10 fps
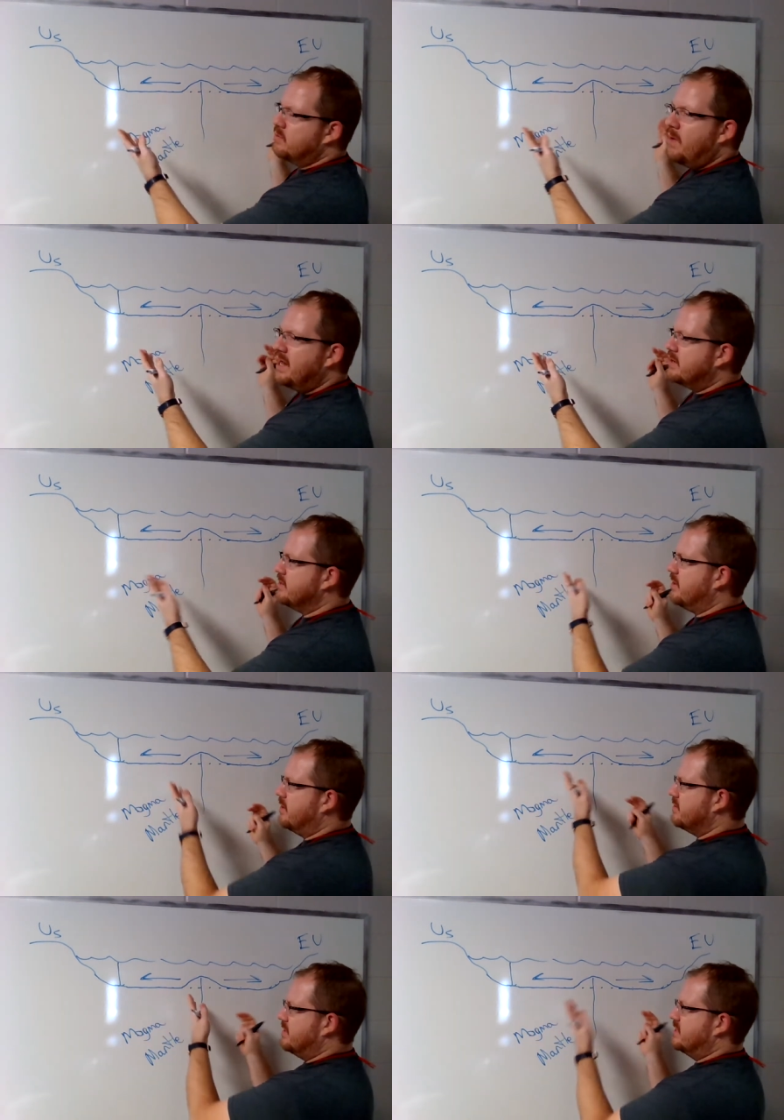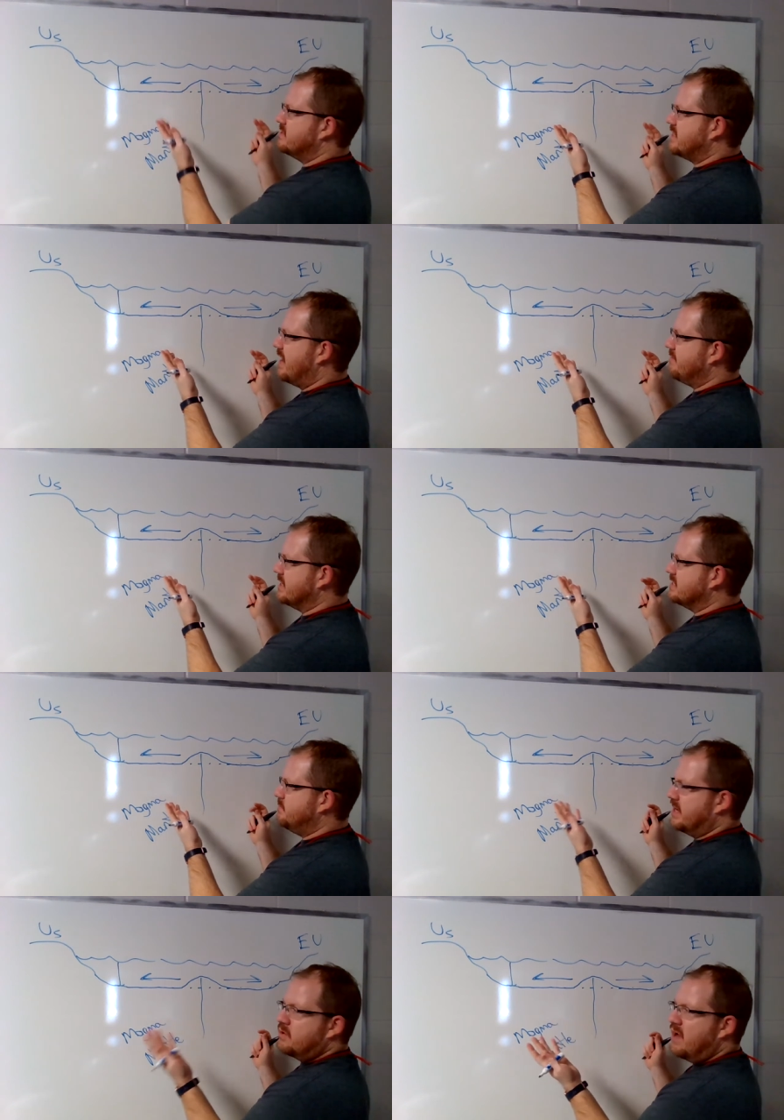and wider in the earth and us having this
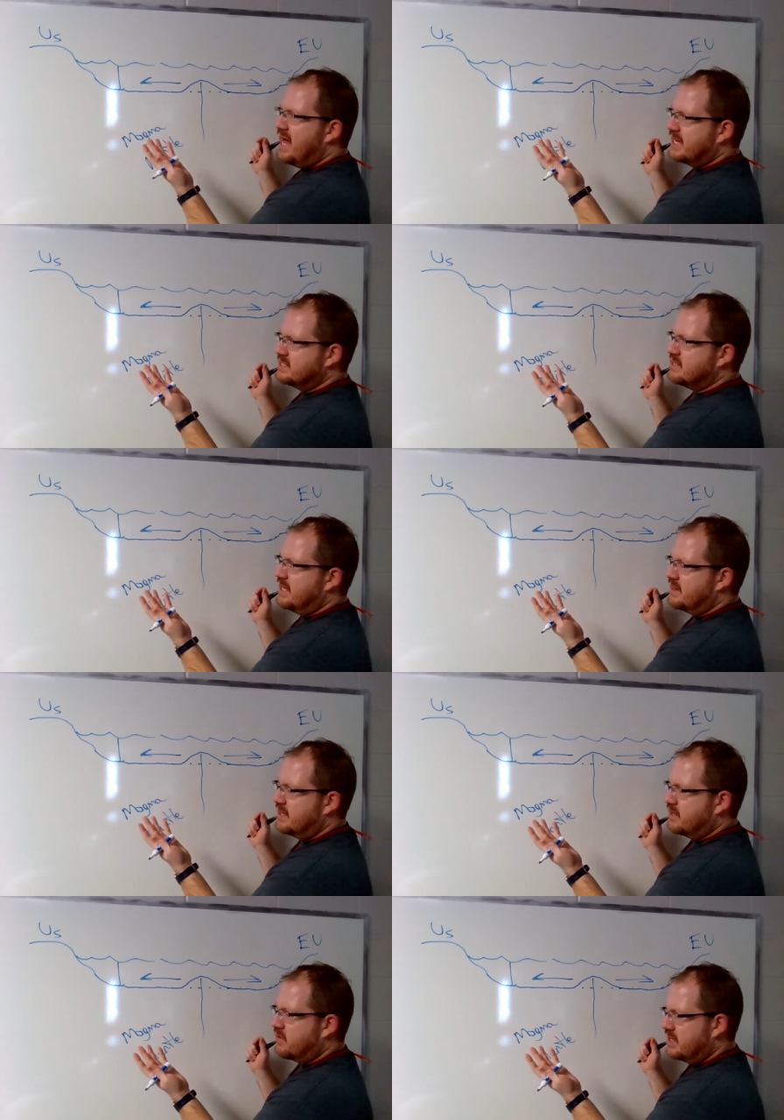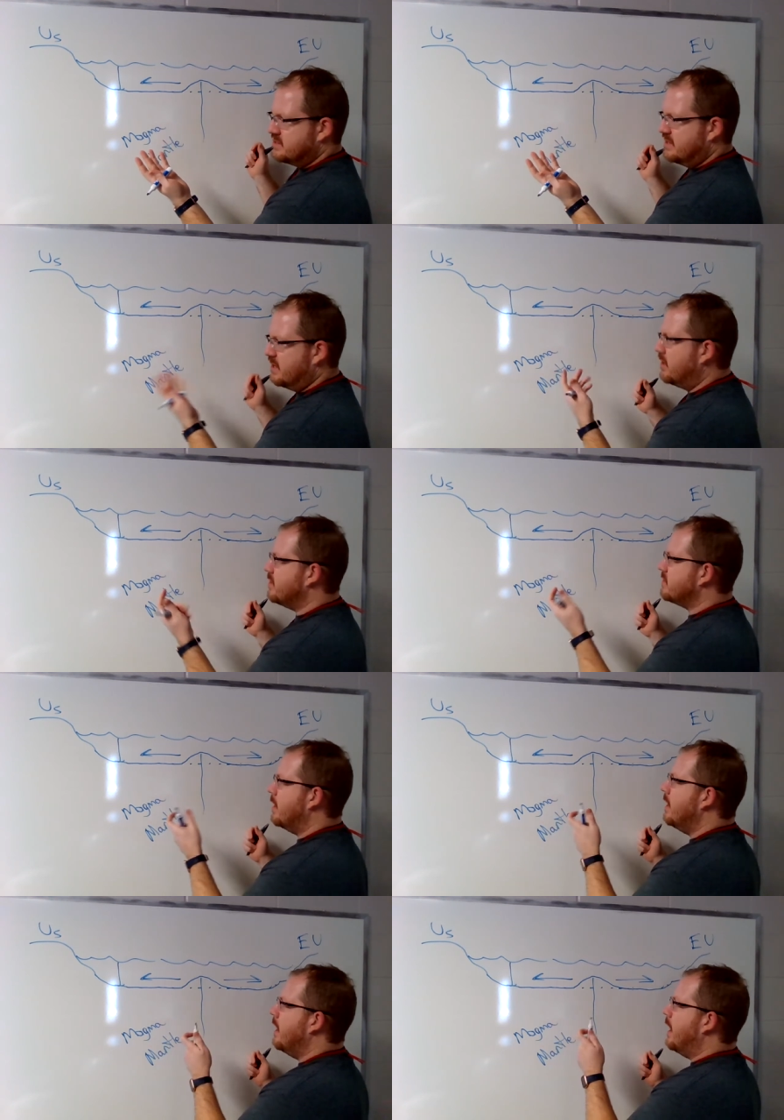big crack in, in the crust of the earth,
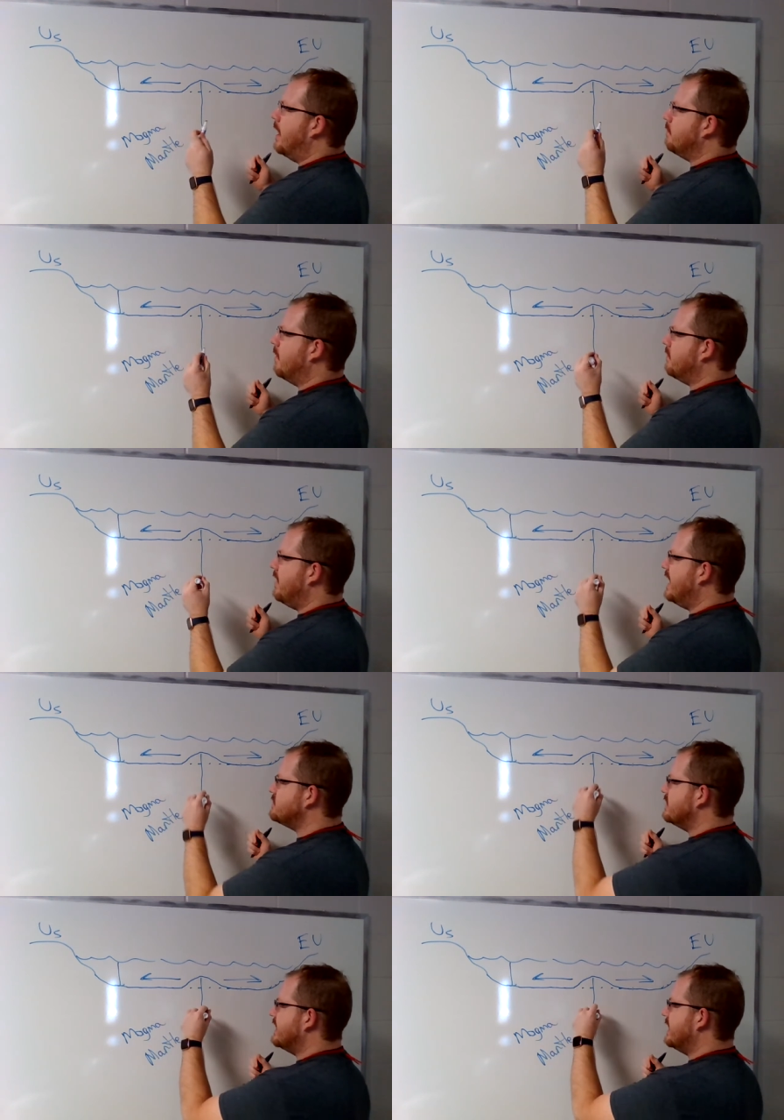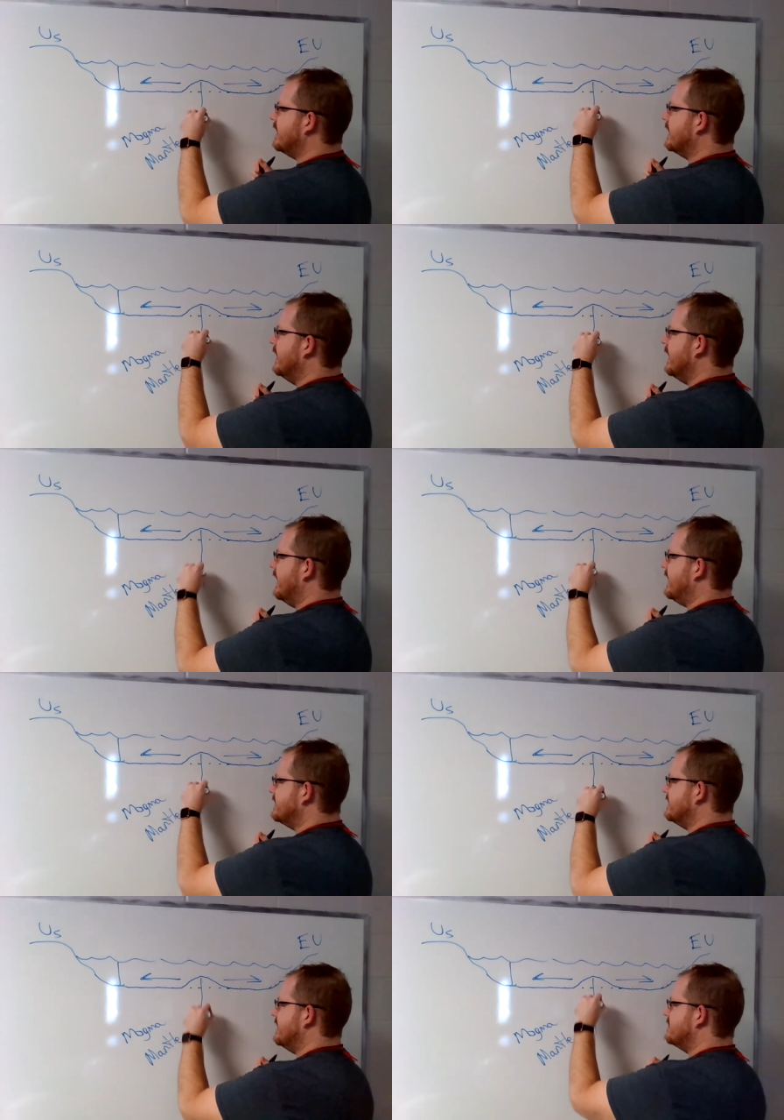um, what we're actually getting
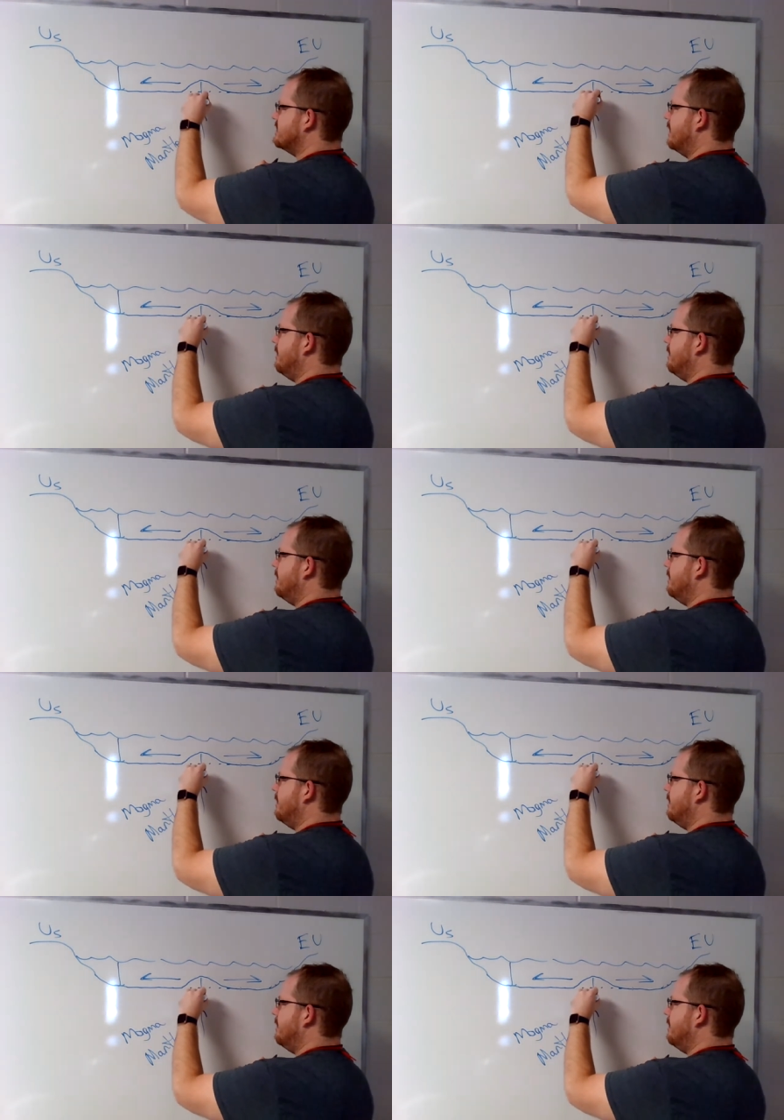is this